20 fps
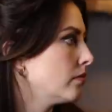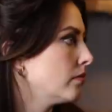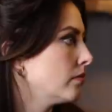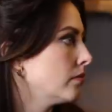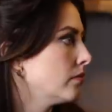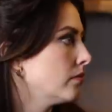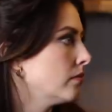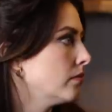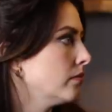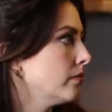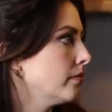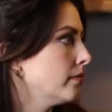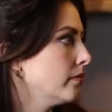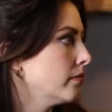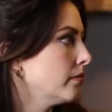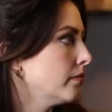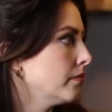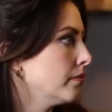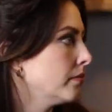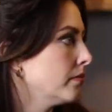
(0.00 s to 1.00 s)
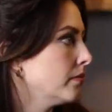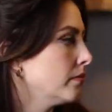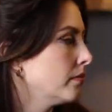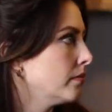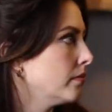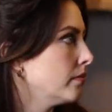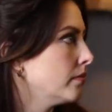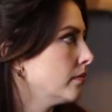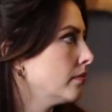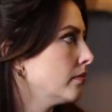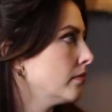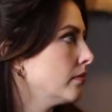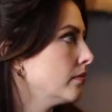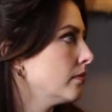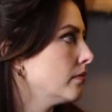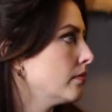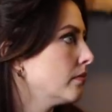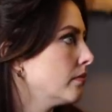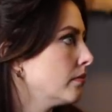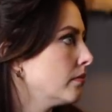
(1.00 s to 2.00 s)

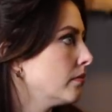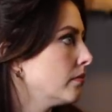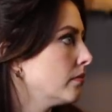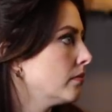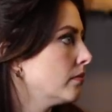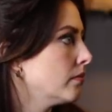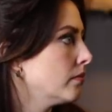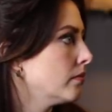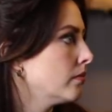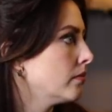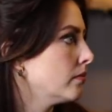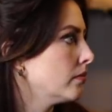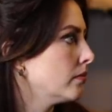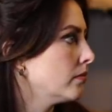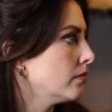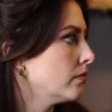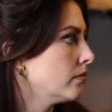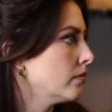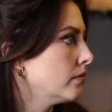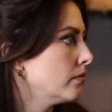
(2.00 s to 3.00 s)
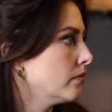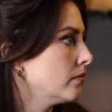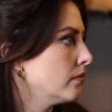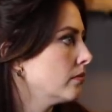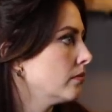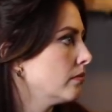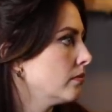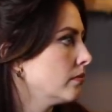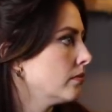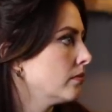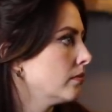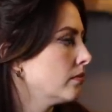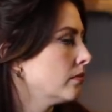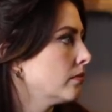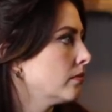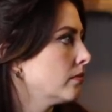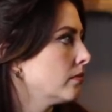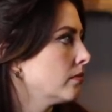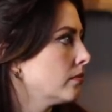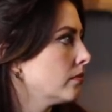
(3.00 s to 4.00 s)

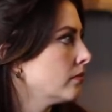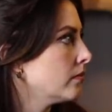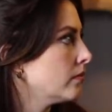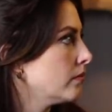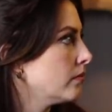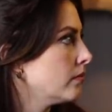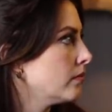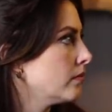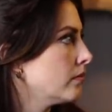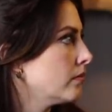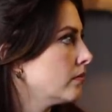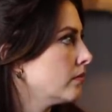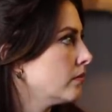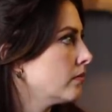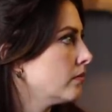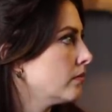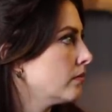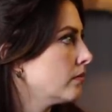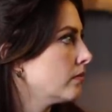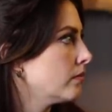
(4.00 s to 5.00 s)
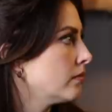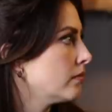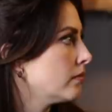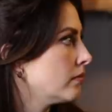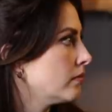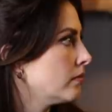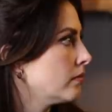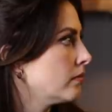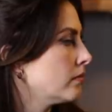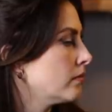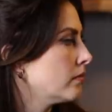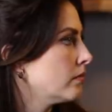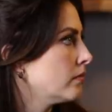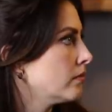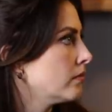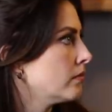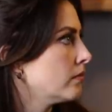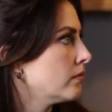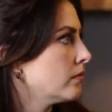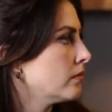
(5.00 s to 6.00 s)

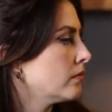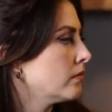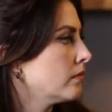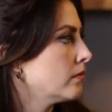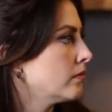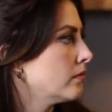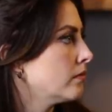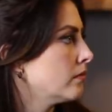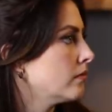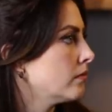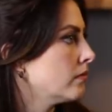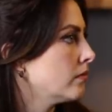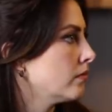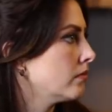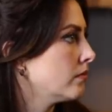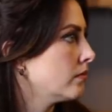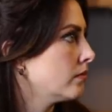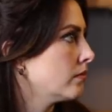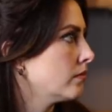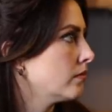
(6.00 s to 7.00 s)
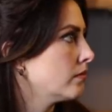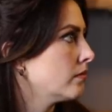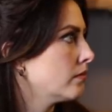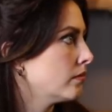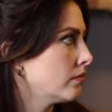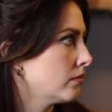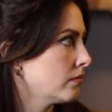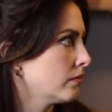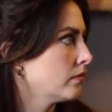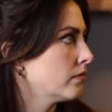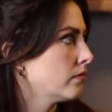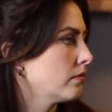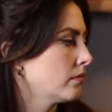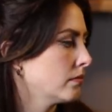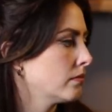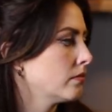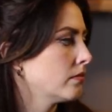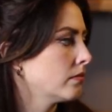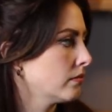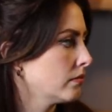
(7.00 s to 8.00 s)

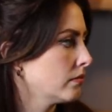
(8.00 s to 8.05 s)
(not speaking)